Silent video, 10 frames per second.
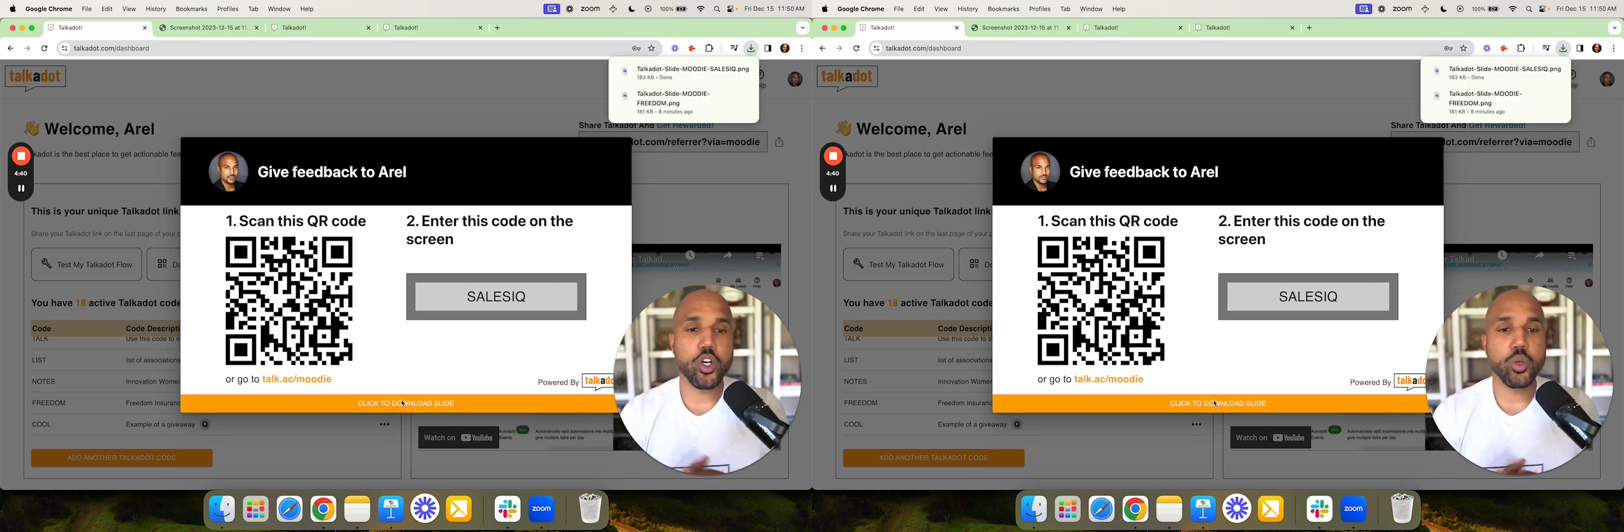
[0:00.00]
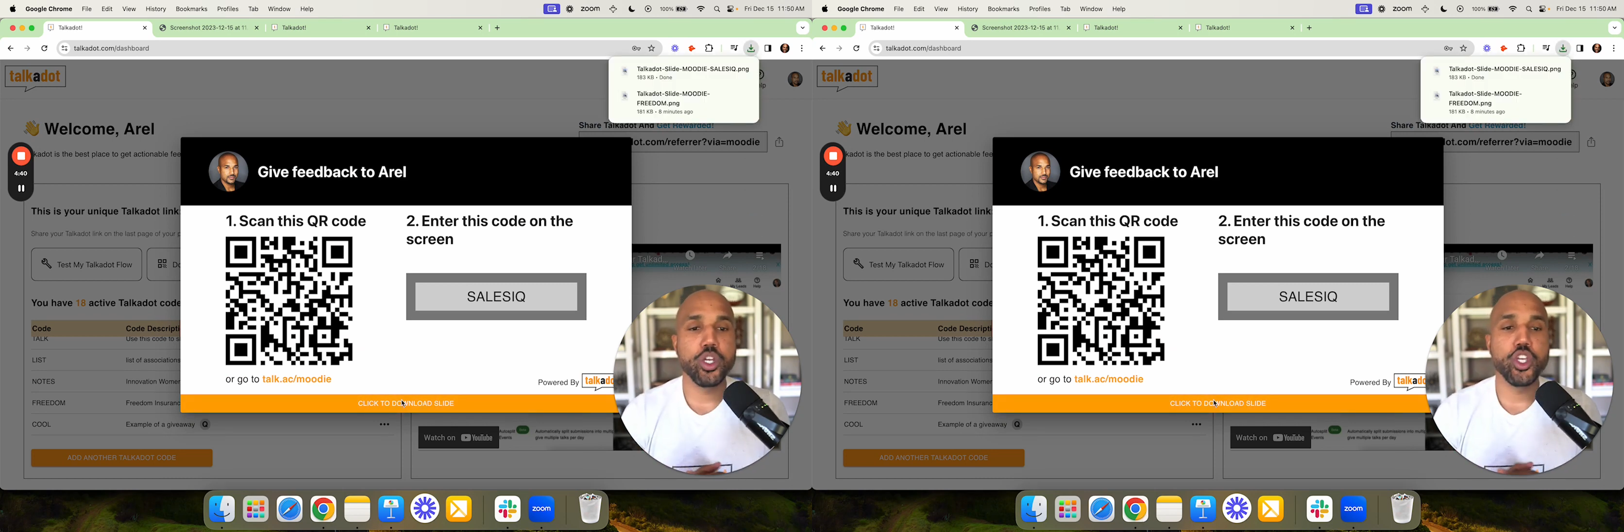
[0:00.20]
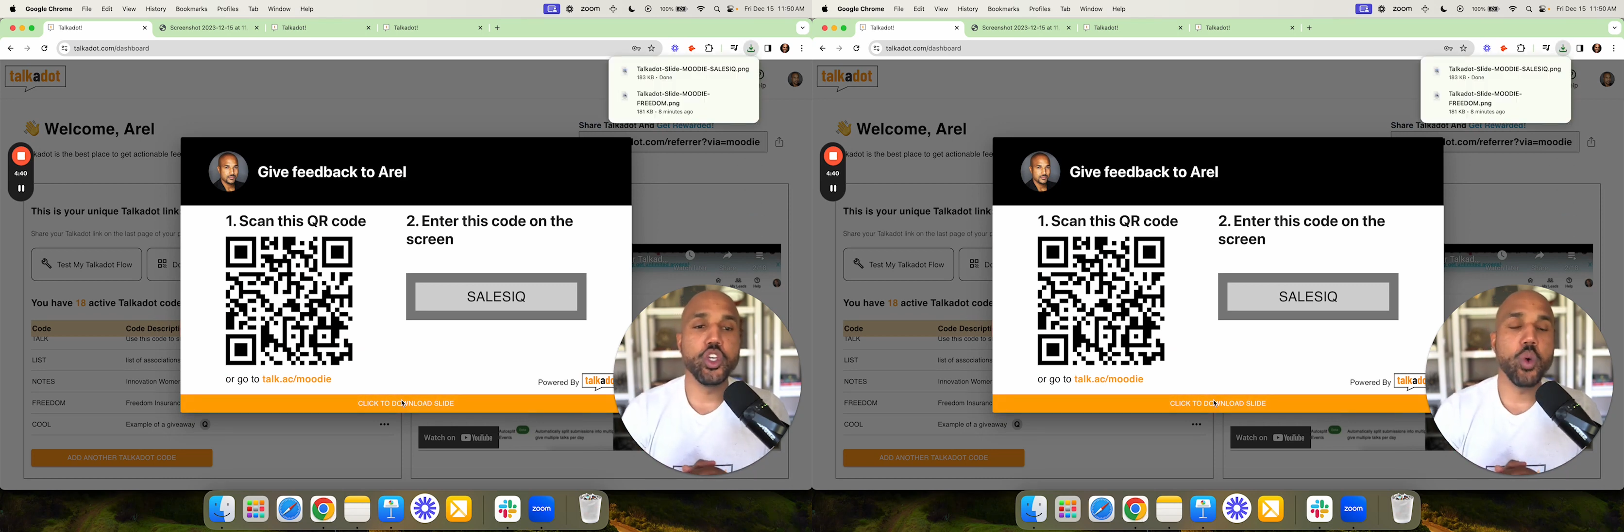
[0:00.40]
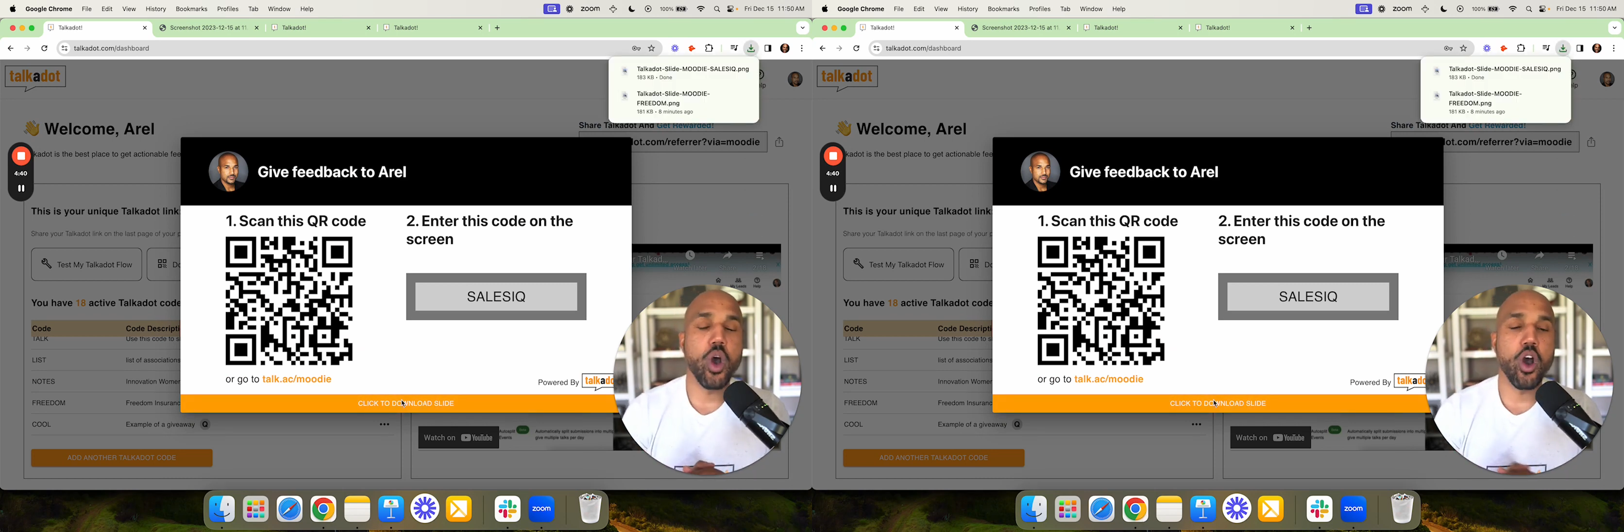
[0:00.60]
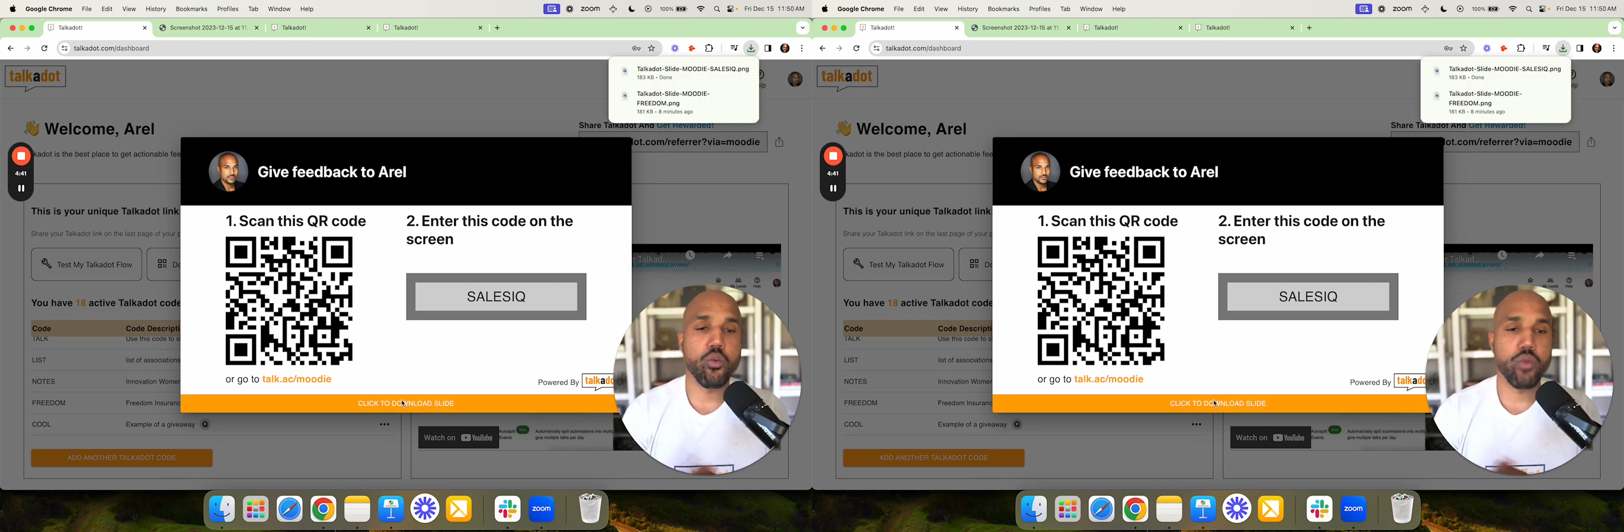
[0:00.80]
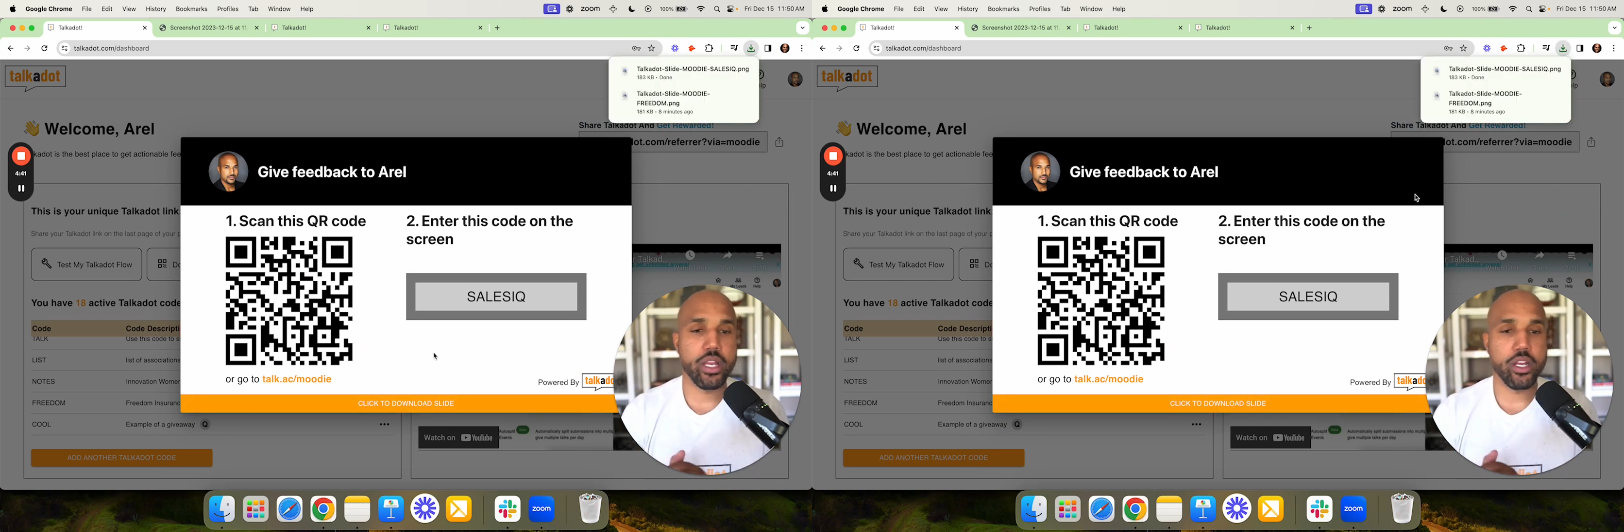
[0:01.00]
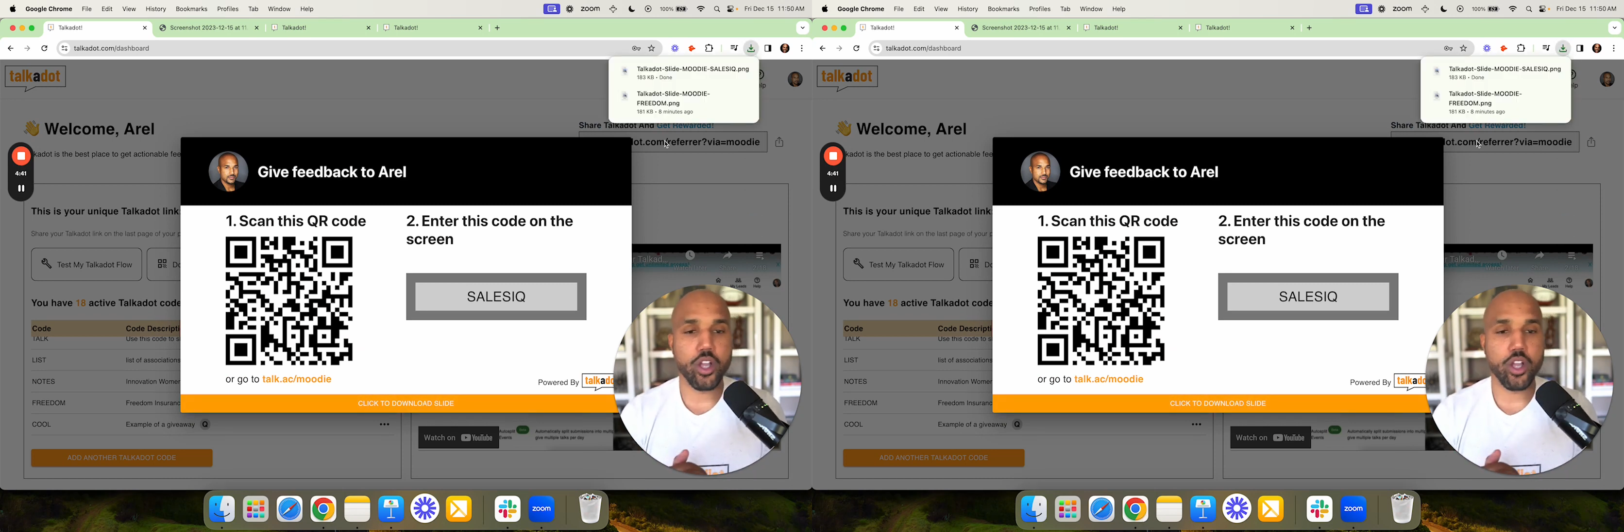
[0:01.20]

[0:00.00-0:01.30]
you are ready to go.